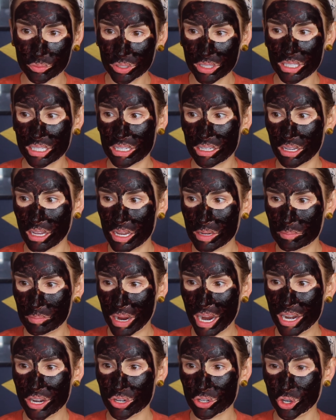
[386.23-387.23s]
really
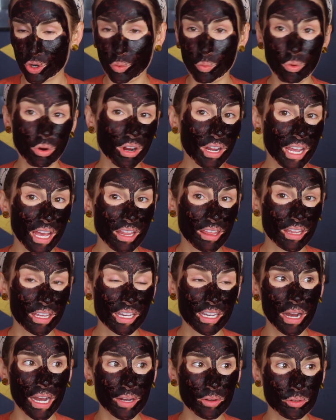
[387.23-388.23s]
admired her work
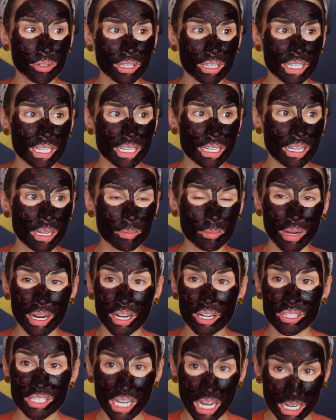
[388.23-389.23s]
ethic. I really
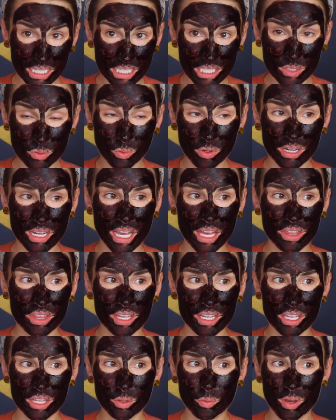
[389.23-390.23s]
admired Tati's work
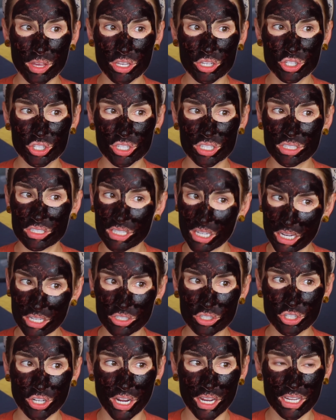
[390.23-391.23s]
ethic and the way that she
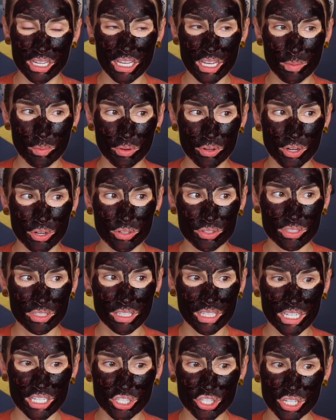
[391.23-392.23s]
does try and keep her nose
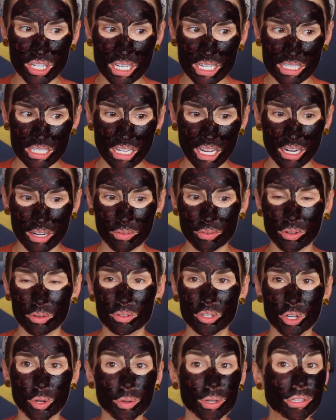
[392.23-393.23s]
clean. She is kind of a,
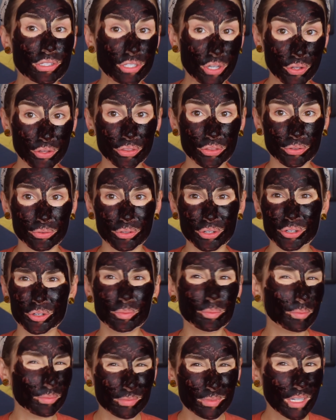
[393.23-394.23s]
you know, an adult in the
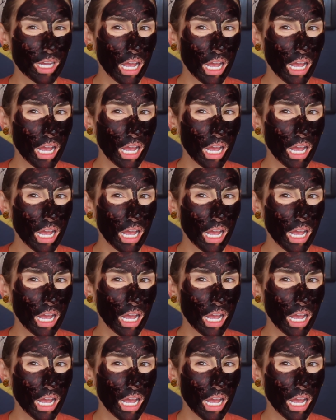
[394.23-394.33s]
room